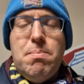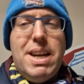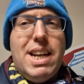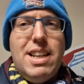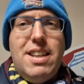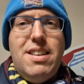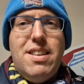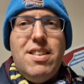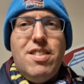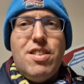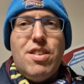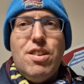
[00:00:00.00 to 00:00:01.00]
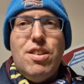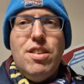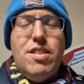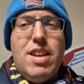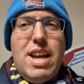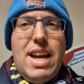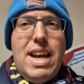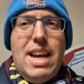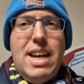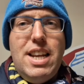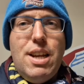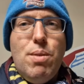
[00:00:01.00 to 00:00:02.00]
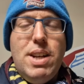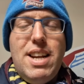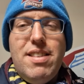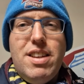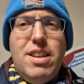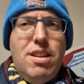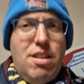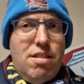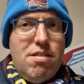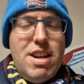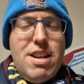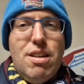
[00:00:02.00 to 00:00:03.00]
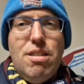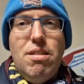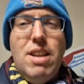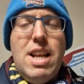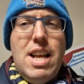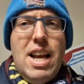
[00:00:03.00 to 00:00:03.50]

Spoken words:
Michael Linden scored an equaliser. Great goal.